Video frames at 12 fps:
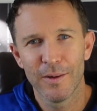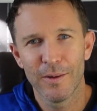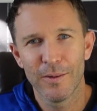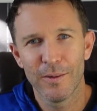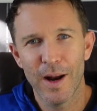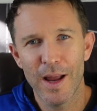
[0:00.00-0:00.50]

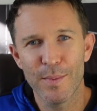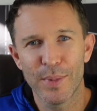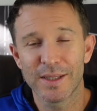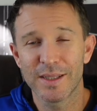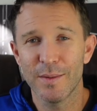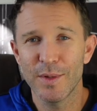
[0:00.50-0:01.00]
Right?
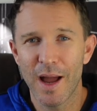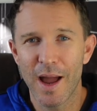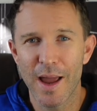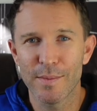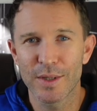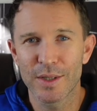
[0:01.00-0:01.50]
But
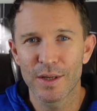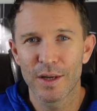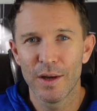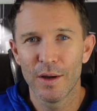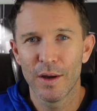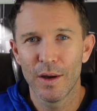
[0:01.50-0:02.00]
sometimes
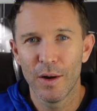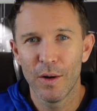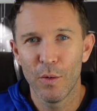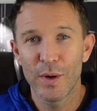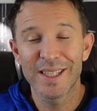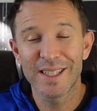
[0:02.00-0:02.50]

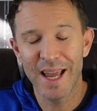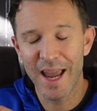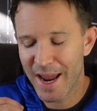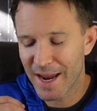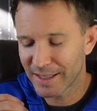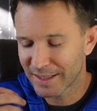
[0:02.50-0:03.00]
we
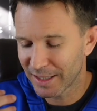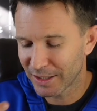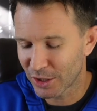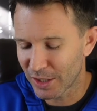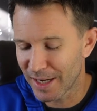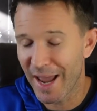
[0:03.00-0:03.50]
say
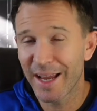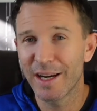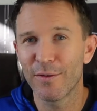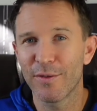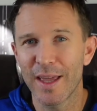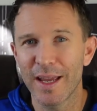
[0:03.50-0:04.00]
such
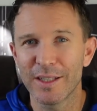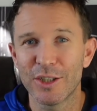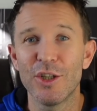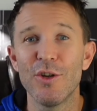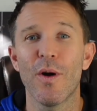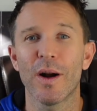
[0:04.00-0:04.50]
negative things
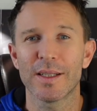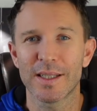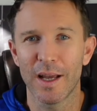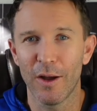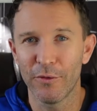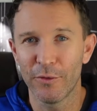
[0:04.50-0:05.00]
to
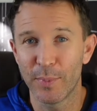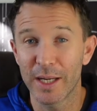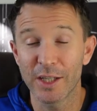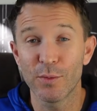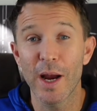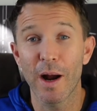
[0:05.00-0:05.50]
ourselves
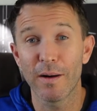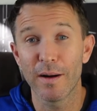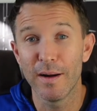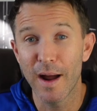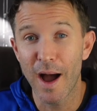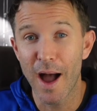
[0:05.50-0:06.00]
because we are
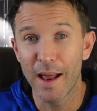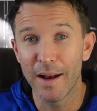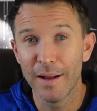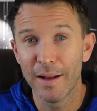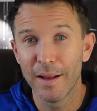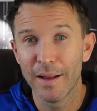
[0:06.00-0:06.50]

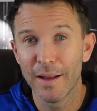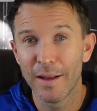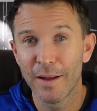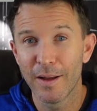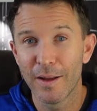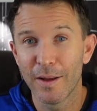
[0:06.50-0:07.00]
not
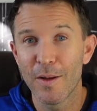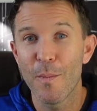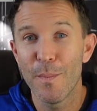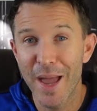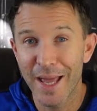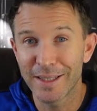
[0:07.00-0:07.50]

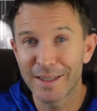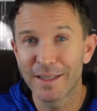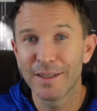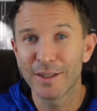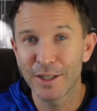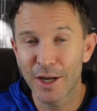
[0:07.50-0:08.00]
meant
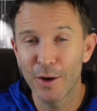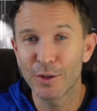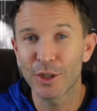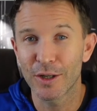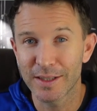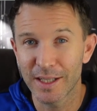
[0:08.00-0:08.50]
to
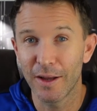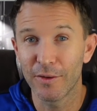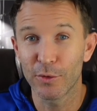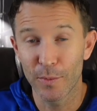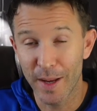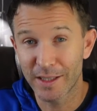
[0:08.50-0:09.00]
coach
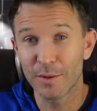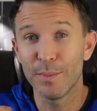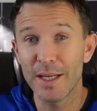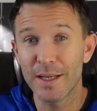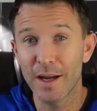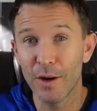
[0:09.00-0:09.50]
ourselves. We're meant to
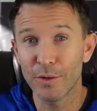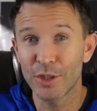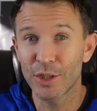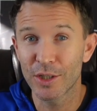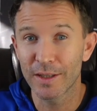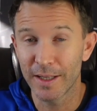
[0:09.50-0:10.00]
be
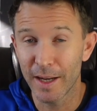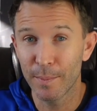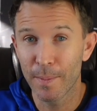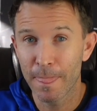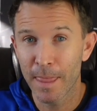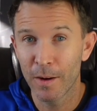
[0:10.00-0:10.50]
coached.
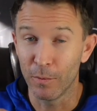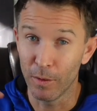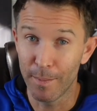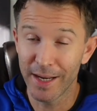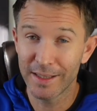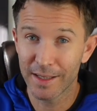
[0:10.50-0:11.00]
Yep. We're
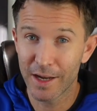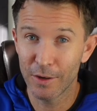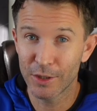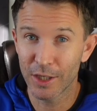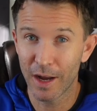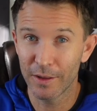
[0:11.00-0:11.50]
meant to
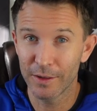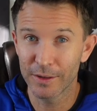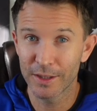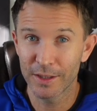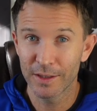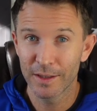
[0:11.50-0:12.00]
coach
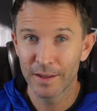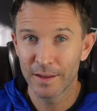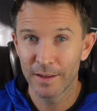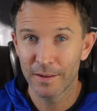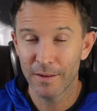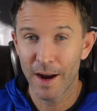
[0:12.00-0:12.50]
others.
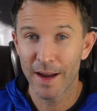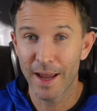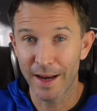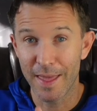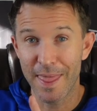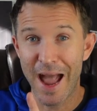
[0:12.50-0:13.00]
Right?
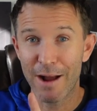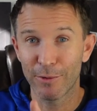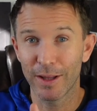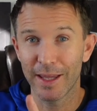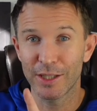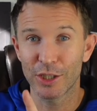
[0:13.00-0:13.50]
And in that
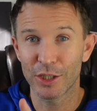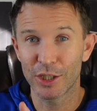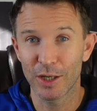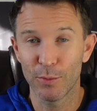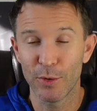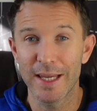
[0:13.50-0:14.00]

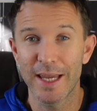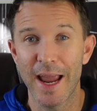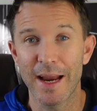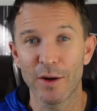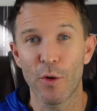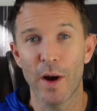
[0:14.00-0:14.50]
relationship, we
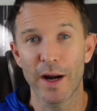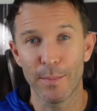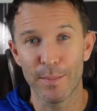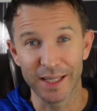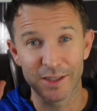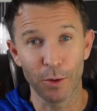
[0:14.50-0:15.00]
gain quite a
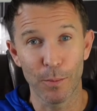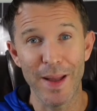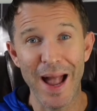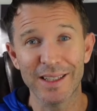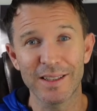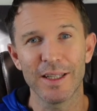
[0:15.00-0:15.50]
bit. So
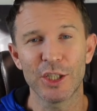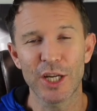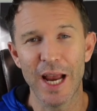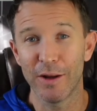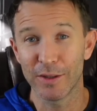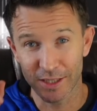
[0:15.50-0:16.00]
back to the
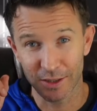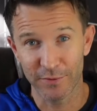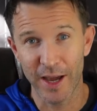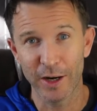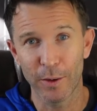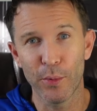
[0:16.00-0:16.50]
challenge. That's the
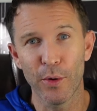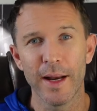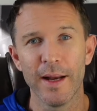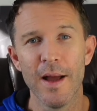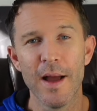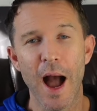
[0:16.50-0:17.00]
final
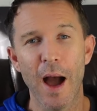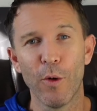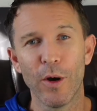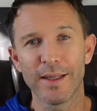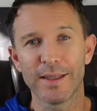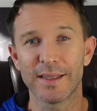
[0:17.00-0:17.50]
point I
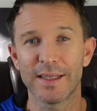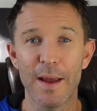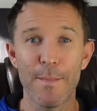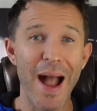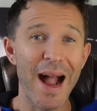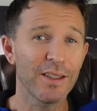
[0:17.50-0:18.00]
wanted to say.
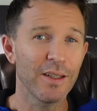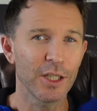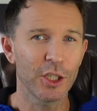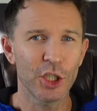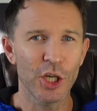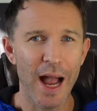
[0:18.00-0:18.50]
Back to the
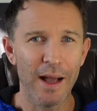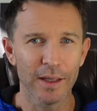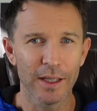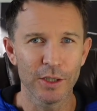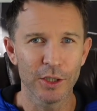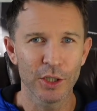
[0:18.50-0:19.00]

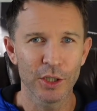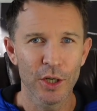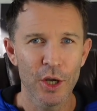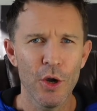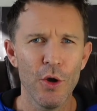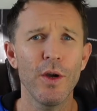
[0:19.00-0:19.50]
challenge.
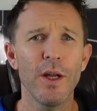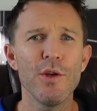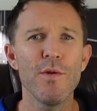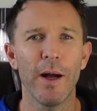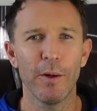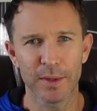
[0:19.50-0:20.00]
Who can
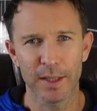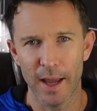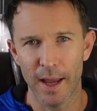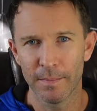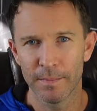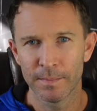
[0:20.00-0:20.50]
you help
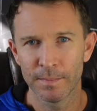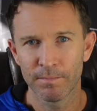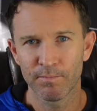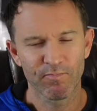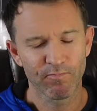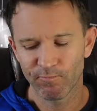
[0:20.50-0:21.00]
today?
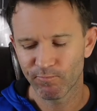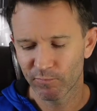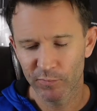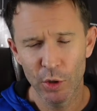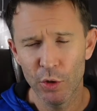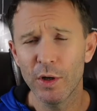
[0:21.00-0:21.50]

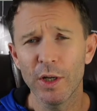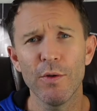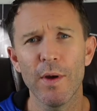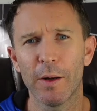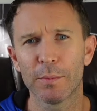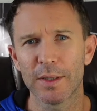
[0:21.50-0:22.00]
Who can you
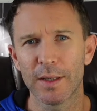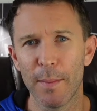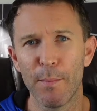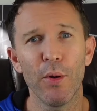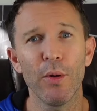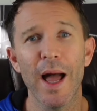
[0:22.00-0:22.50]
help today?
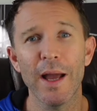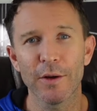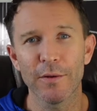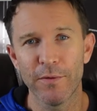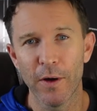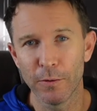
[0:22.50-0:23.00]
Pull out
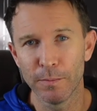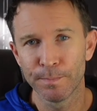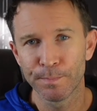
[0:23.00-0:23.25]
your phone,